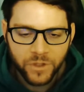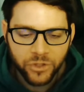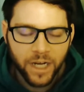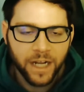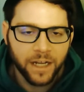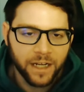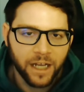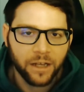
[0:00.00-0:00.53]

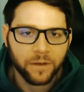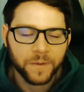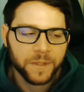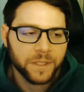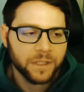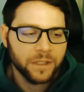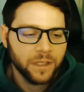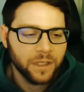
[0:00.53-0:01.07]

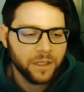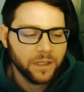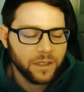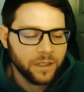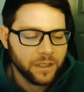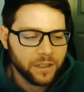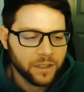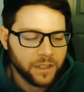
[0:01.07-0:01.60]
Isles.
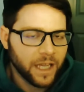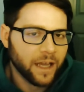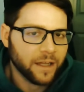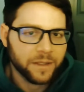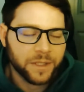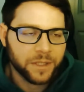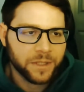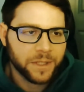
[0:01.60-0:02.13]

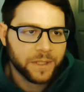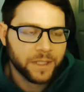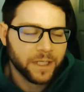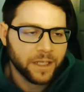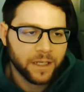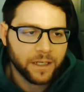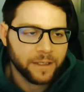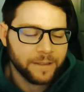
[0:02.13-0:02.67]
Yeah, it's just.
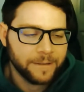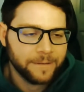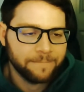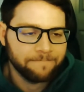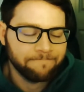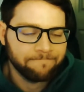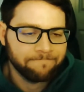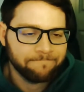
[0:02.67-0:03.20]

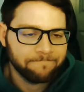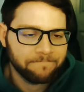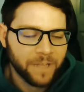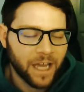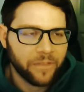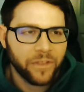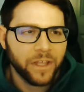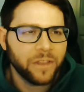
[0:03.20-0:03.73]

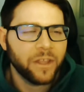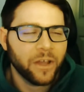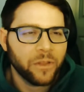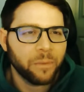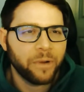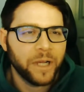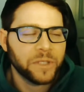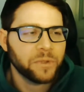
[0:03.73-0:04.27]
I think the
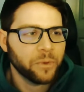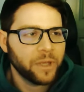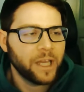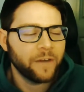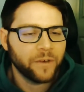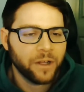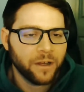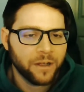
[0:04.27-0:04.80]
other place we really
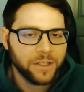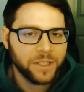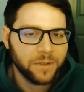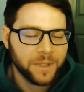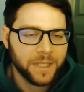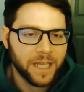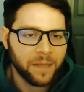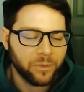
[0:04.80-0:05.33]
haven't gone
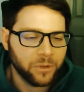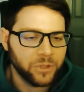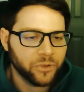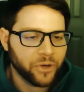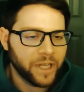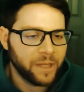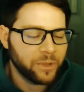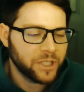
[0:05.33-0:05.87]
to is the Emerald
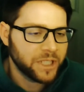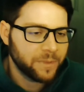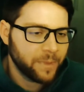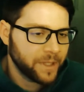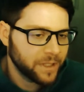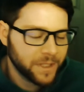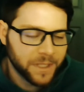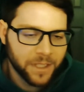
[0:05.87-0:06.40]
Dream, which has
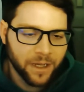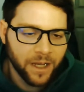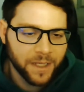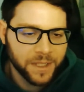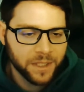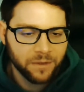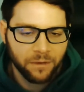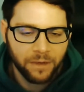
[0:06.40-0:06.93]
been
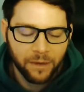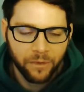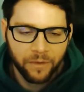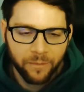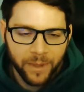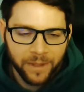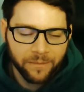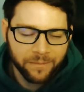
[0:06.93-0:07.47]
discussed. Like
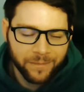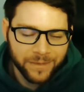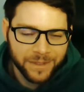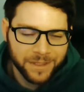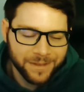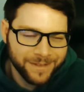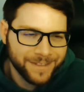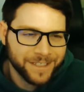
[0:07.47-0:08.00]
we've been
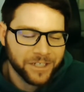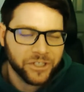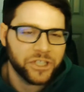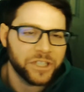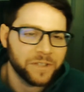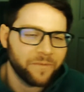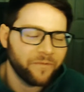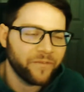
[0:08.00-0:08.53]
to
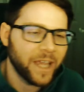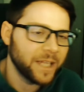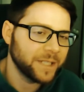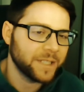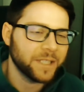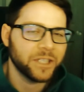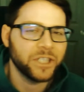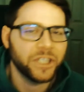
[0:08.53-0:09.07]

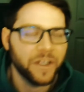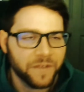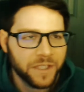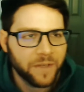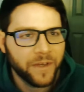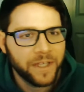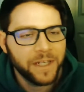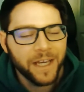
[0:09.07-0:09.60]
phases and
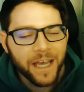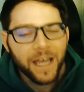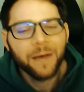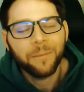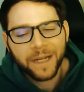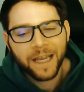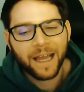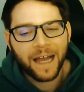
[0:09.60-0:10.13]
shifts of it,
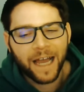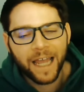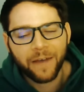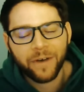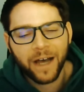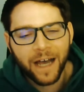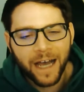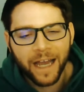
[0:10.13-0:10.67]
but I
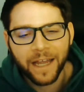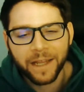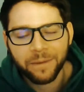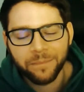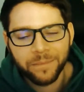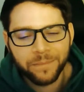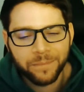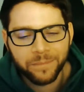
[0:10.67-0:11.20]
have a
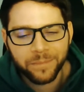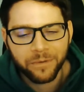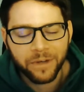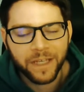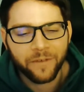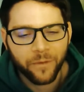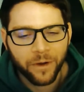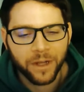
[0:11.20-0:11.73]
high
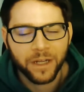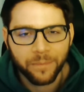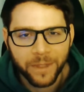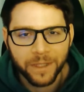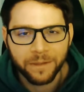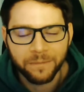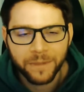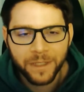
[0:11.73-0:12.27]
belief we're going to
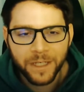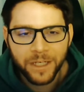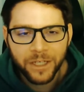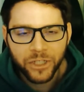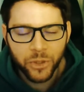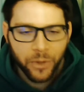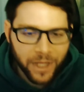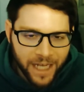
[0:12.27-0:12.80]
be
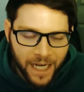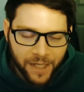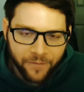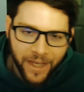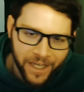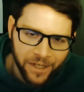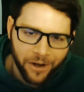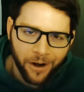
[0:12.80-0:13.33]
doing kind
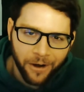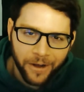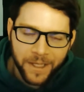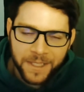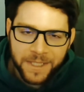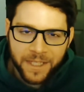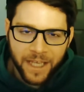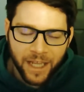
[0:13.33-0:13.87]
of like an
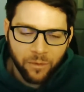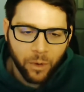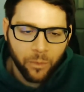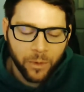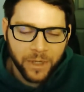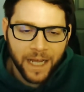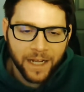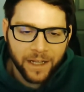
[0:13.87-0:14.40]
Argus thing where
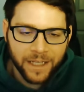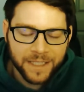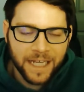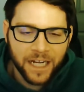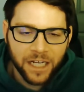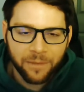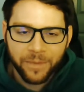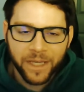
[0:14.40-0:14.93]
it's
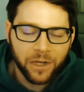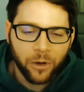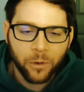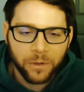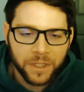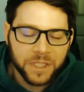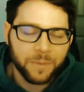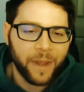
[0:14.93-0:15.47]
not going to be in a
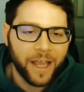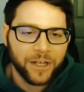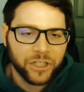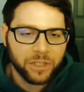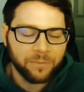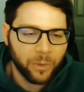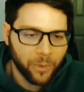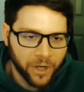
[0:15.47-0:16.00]
whole
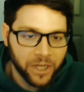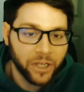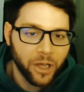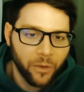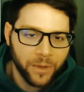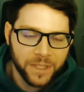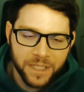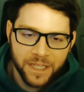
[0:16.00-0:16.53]
expansion, but we're going to
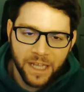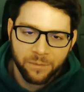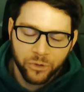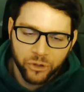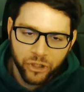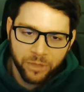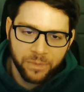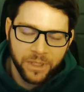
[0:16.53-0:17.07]
go into the
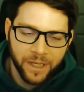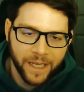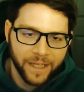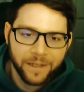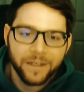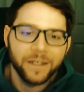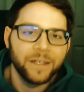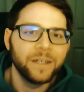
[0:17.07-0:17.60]
Emerald Dream and
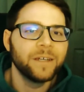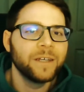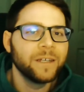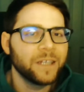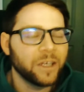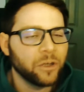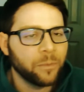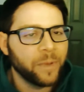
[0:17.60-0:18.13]
like
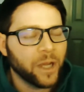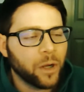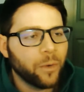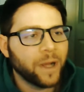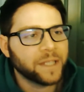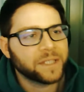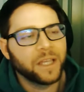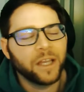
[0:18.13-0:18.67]
it'll be a
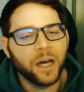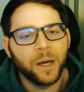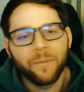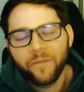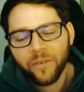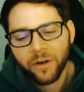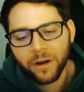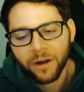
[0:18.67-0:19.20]
questing
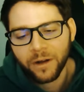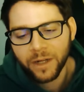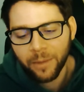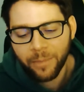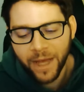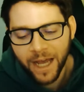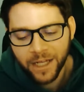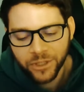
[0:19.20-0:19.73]
hub for
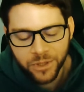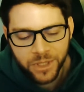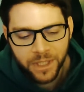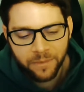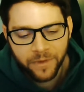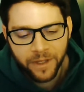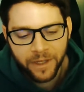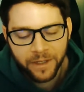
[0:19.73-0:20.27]
a patch or
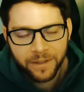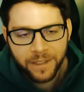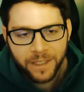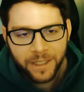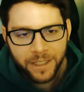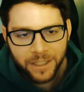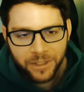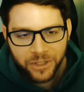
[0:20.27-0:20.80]
something,
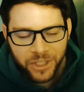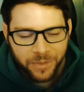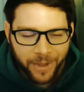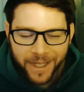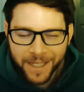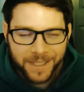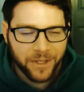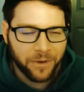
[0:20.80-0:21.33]
just
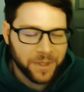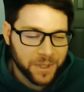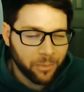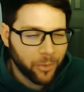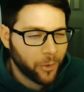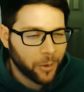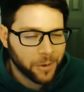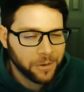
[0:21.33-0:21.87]
because there is a
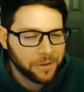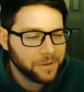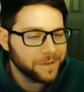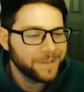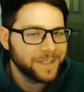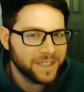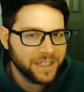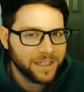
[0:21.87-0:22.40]

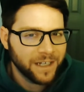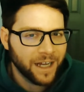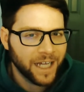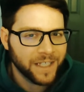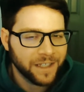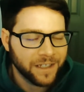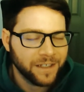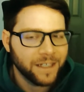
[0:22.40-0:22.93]
portal
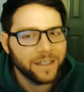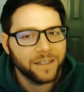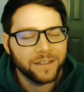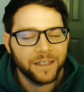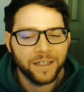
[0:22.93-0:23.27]
on the